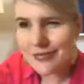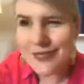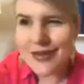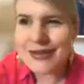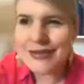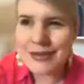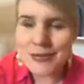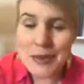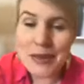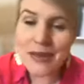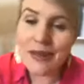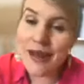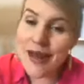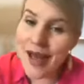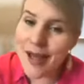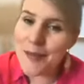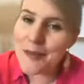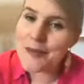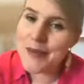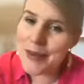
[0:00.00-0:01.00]
something that
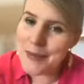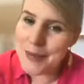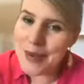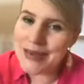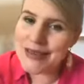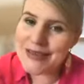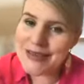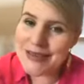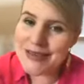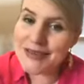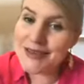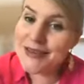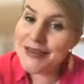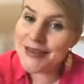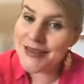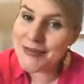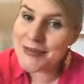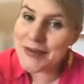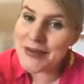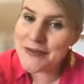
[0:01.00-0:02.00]
helped my mindset a
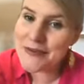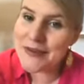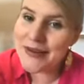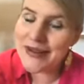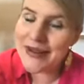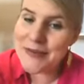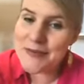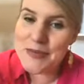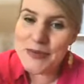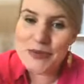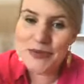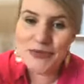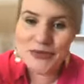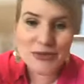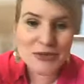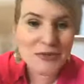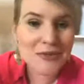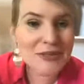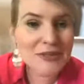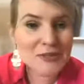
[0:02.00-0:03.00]
little bit when I moved
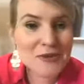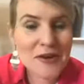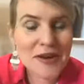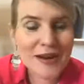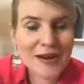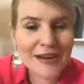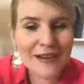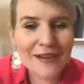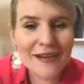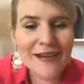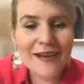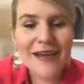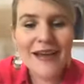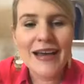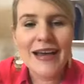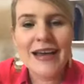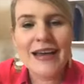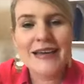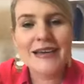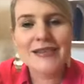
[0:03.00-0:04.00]
to Australia
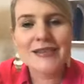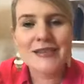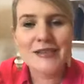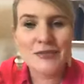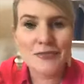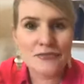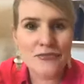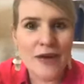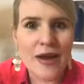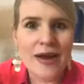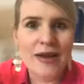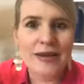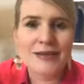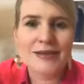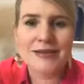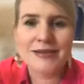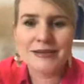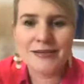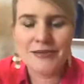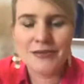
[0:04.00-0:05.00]
is the
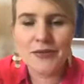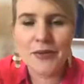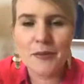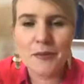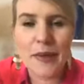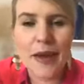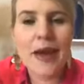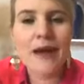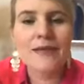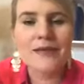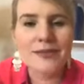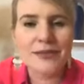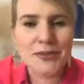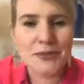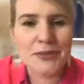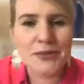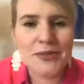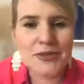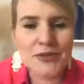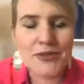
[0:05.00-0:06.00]
rate from pounds
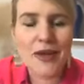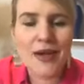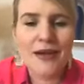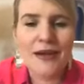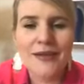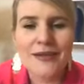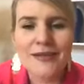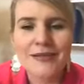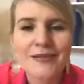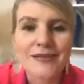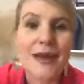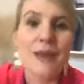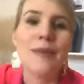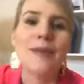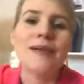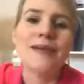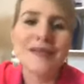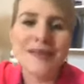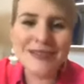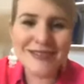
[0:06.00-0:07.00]
to Australian
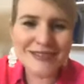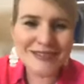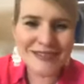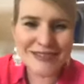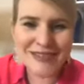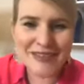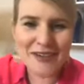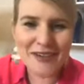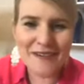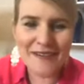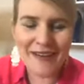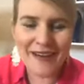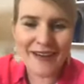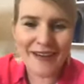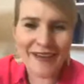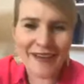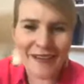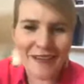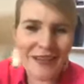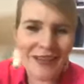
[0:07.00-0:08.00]
doubled. So
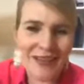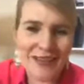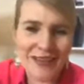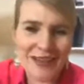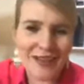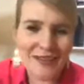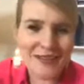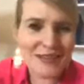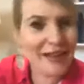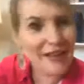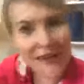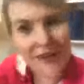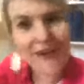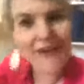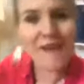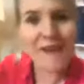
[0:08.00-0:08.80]
eventually I was like, oh